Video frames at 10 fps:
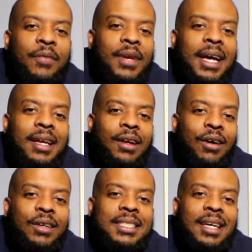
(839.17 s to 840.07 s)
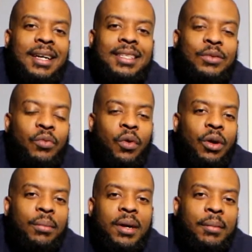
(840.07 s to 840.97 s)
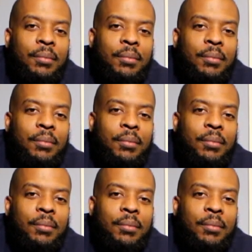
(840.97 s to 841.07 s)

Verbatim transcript: If you got long socks, roll them up,